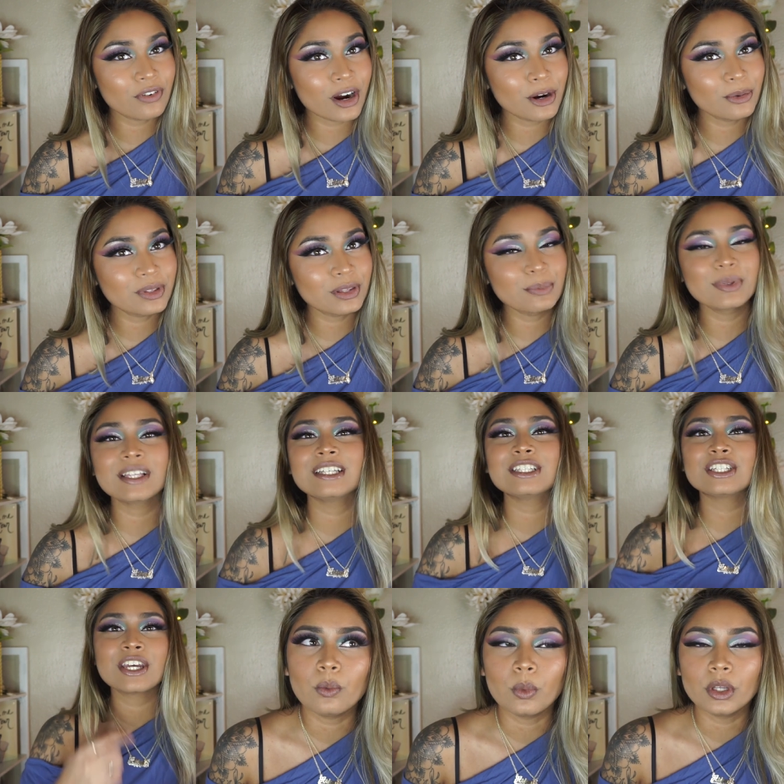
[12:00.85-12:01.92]
far with the
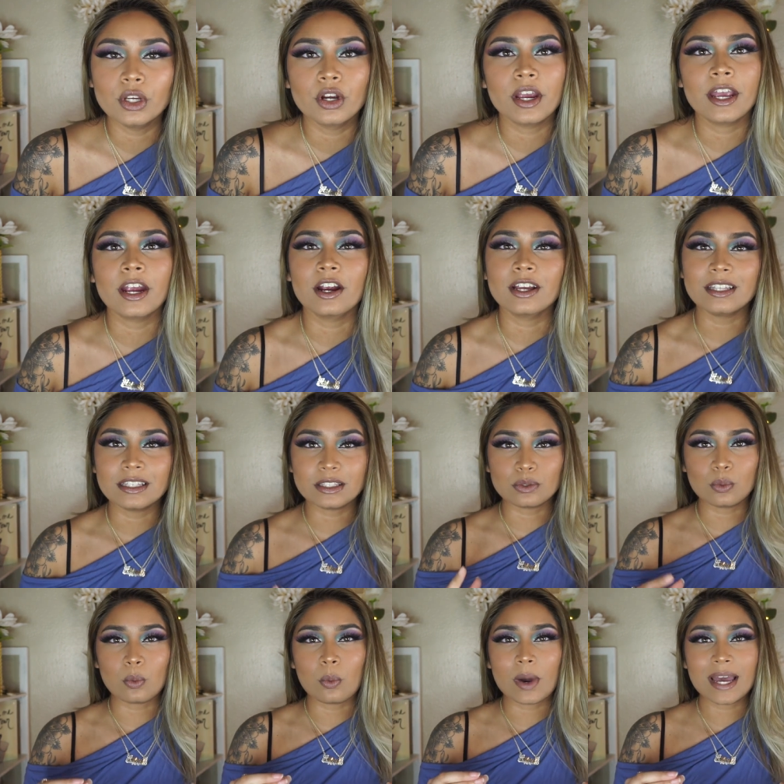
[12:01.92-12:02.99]
bleach. When your hair is
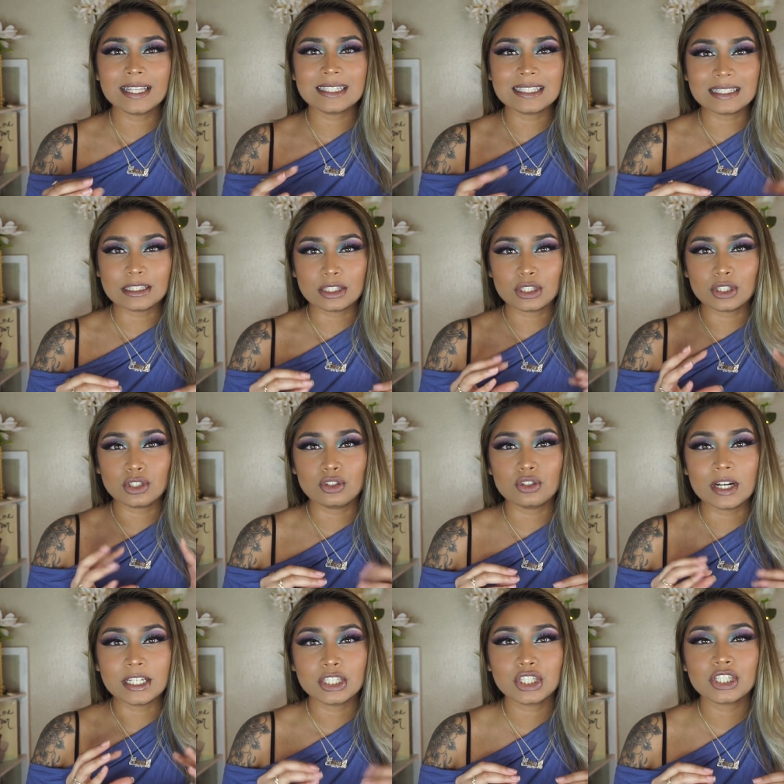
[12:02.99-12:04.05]
wet and
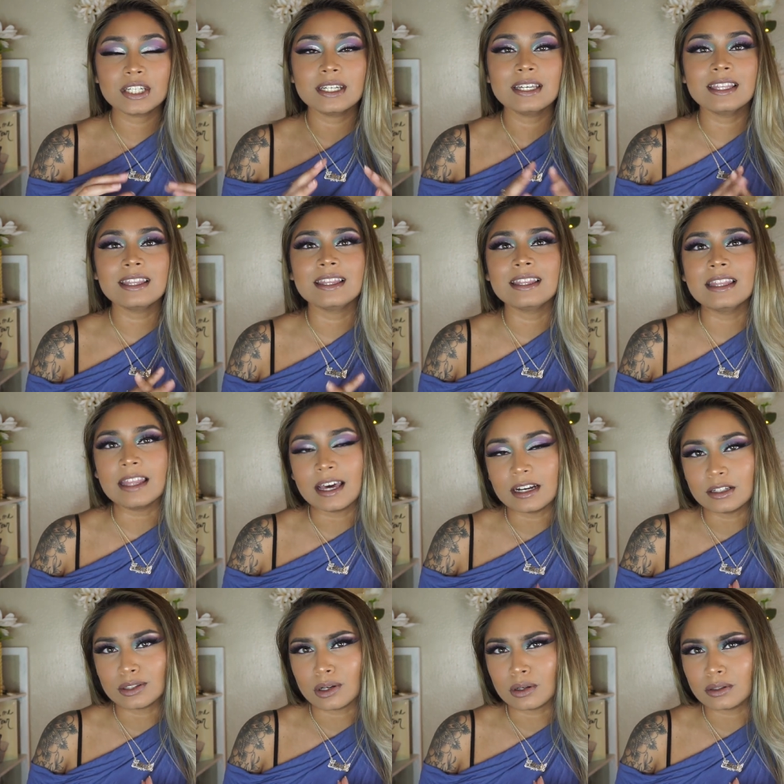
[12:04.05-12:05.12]
stretchy, that
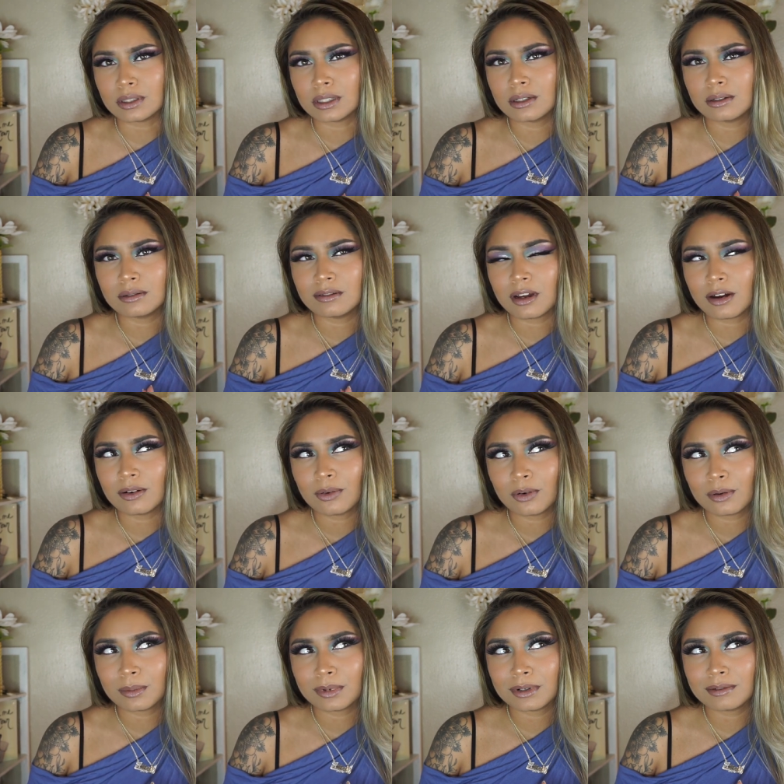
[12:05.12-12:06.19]
is also not
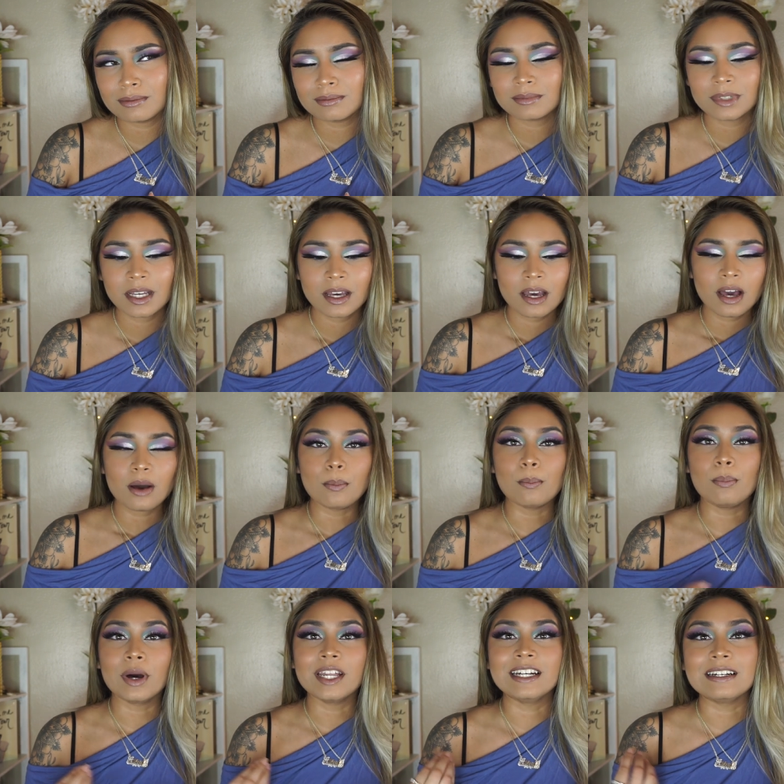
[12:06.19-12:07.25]
normal
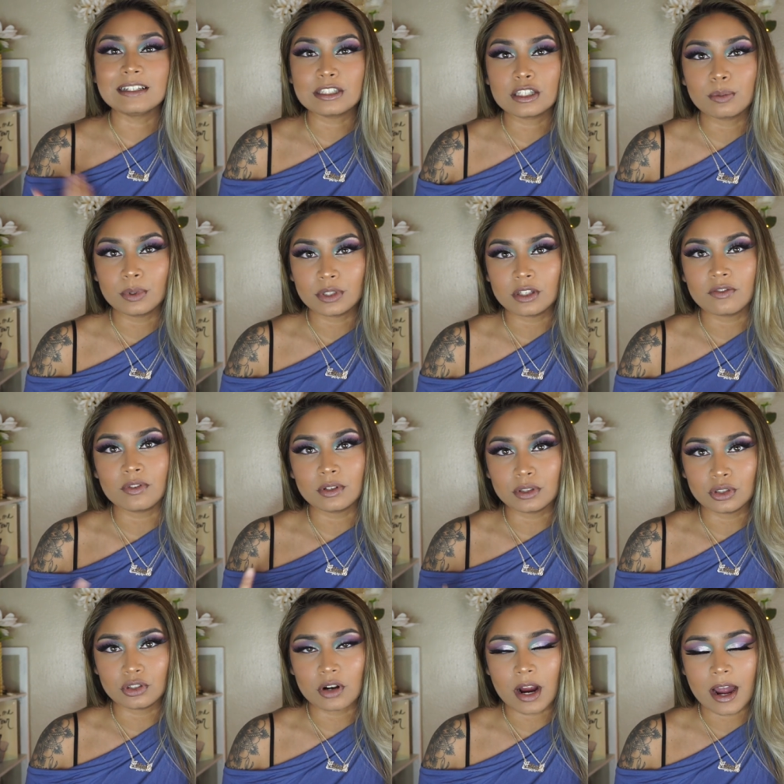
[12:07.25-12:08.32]
but it is supposed to feel
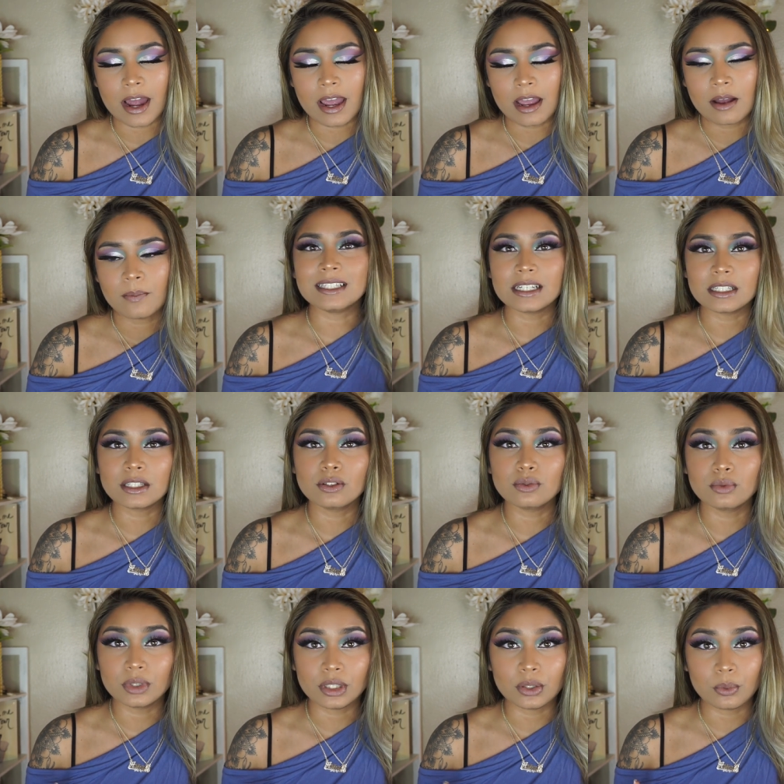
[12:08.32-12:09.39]
dry. It does look
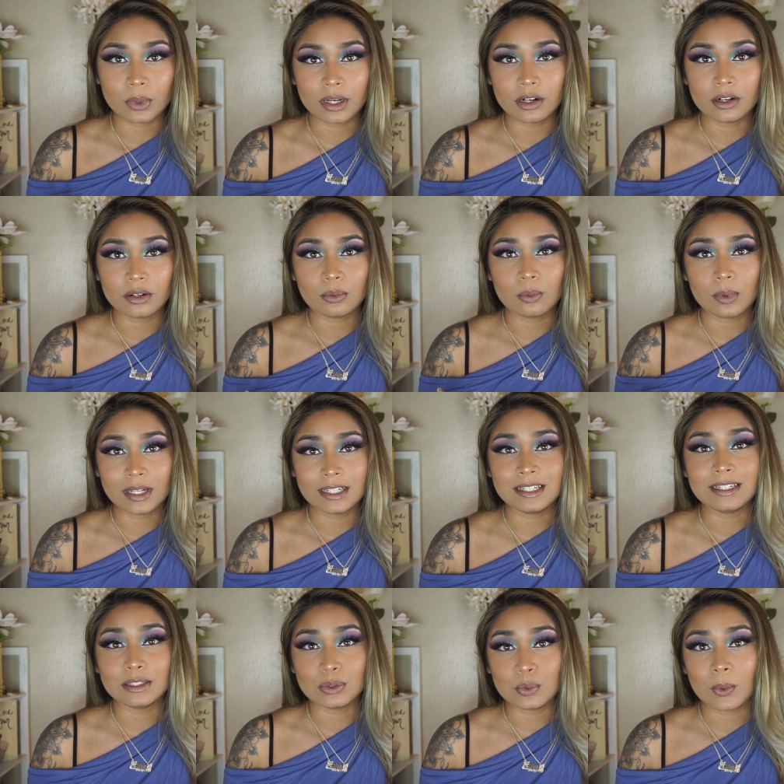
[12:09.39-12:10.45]
really weird when
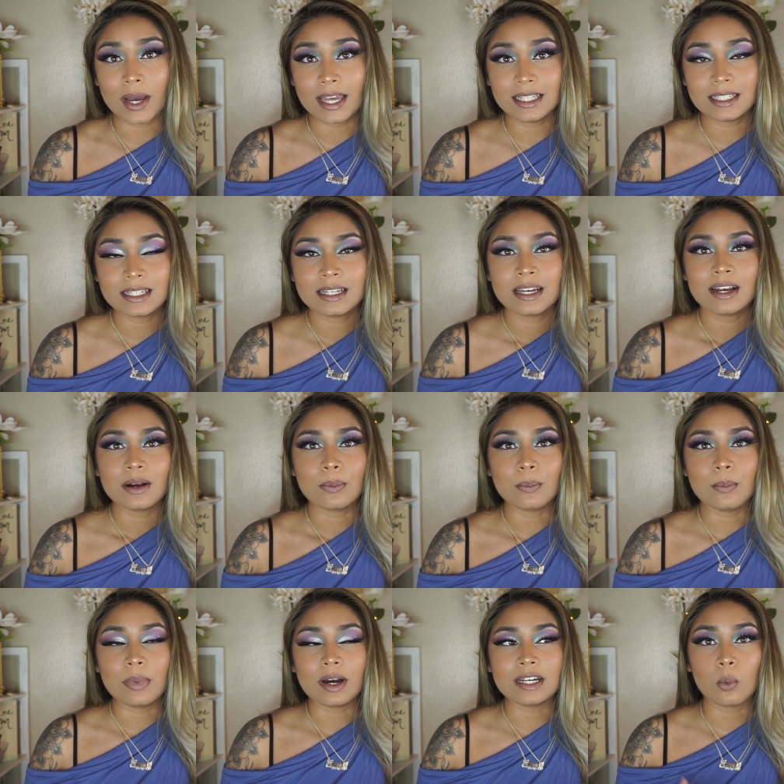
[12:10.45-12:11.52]
it is wet,
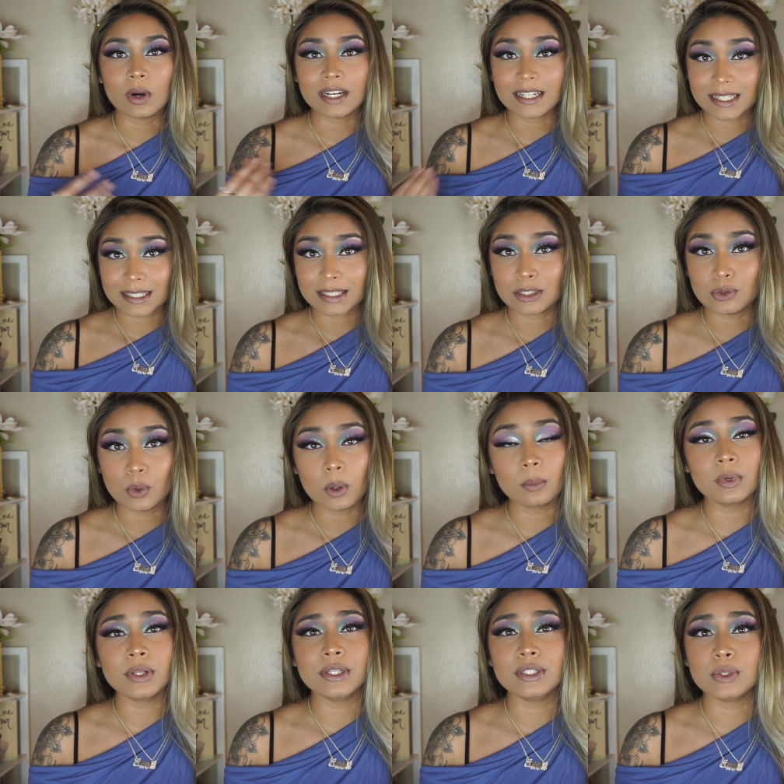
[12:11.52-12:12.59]
but what isn't
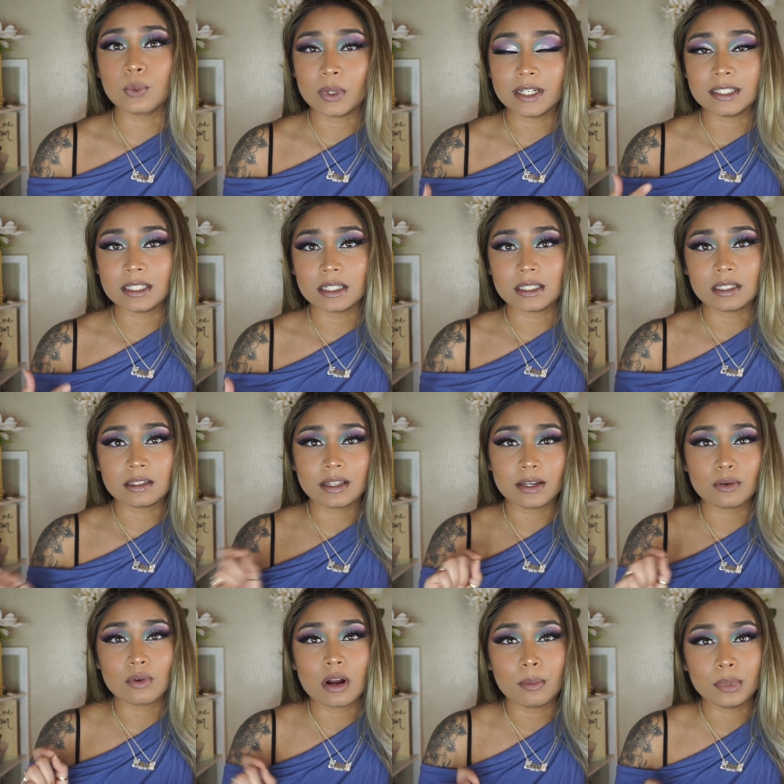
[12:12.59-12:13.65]
normal is when it does look
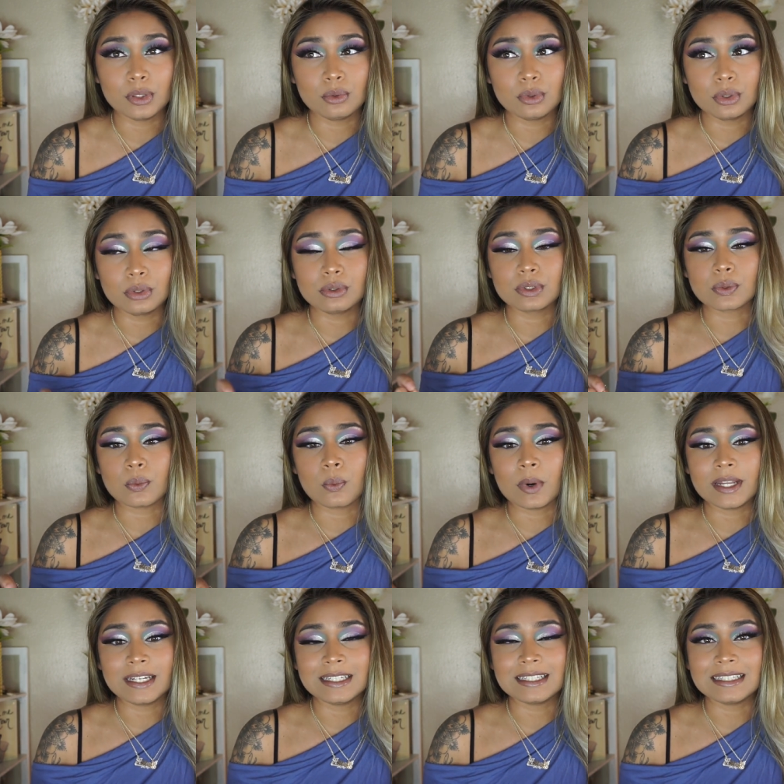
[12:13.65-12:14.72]
like ramen noodles,
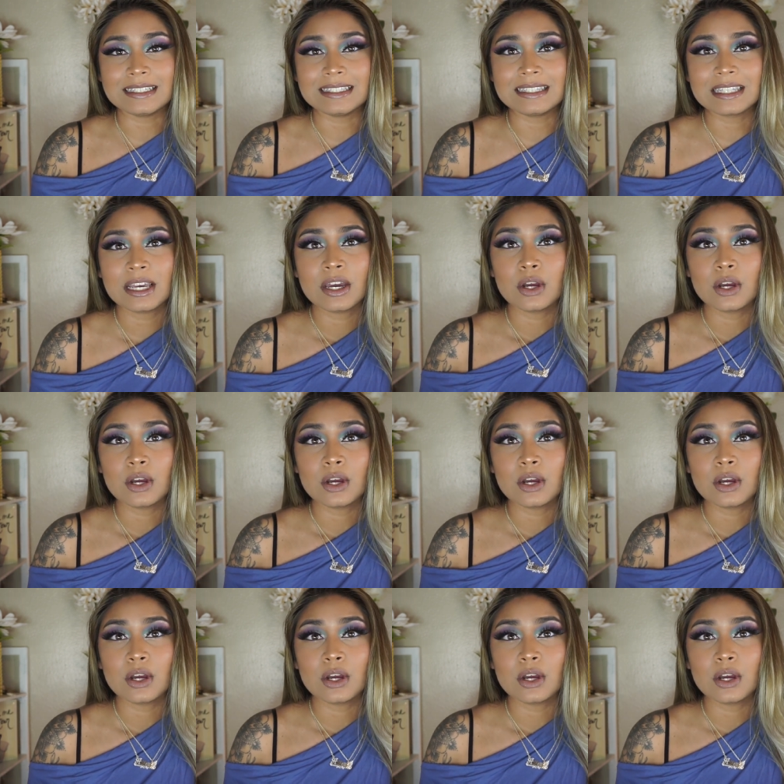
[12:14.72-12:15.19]
when it is